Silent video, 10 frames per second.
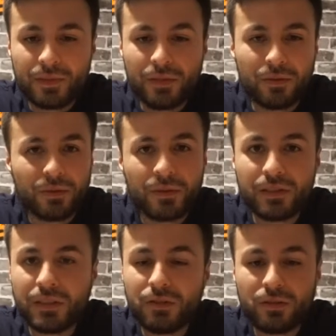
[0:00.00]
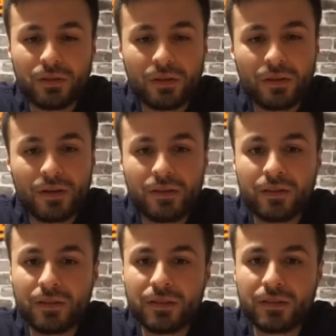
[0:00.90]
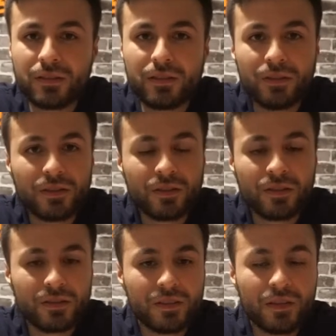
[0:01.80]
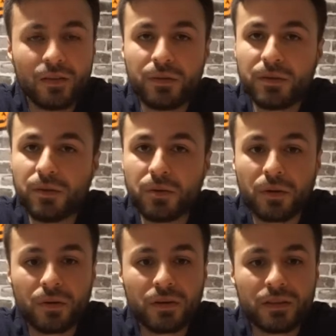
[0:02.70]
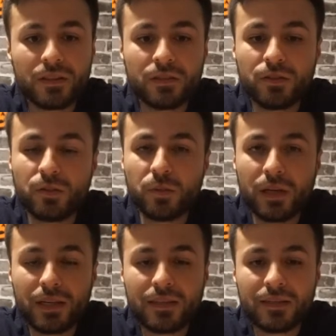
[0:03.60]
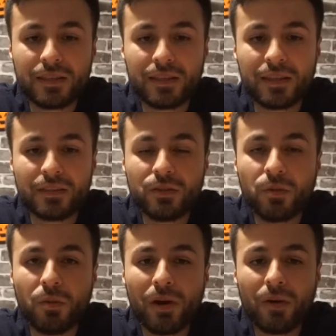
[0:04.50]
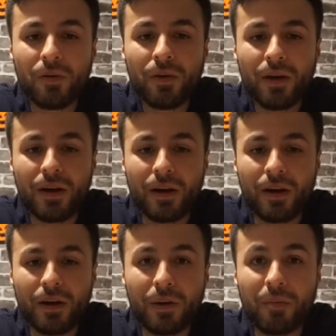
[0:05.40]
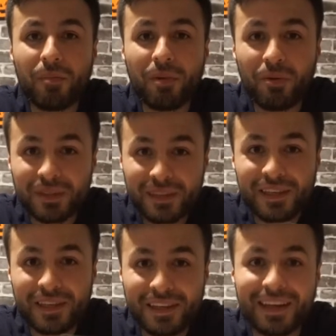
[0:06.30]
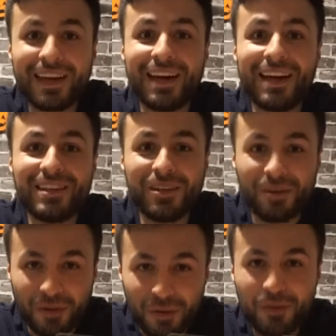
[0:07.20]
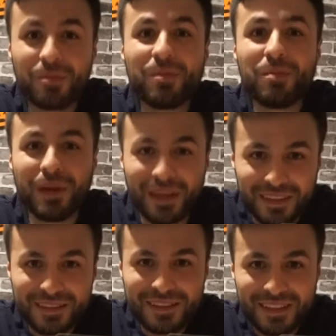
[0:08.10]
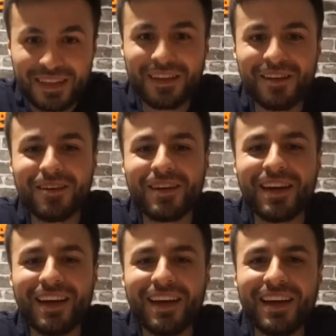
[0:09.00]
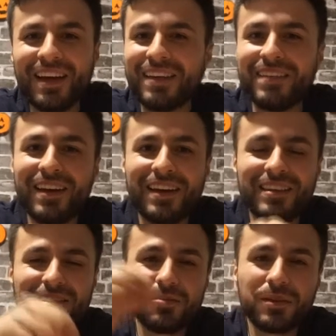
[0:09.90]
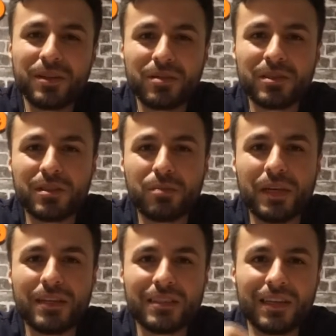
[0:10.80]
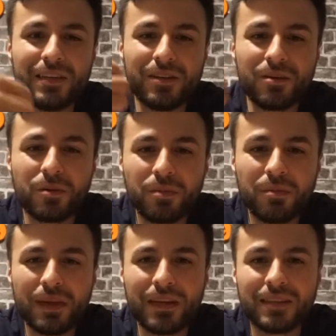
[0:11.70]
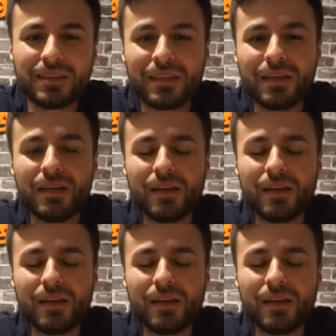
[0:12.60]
Continuing to learn. You guys are going to continue to grow, continue to raise and do well. But once again, at your own pace. Okay? Not at someone else's pace, at your own pace.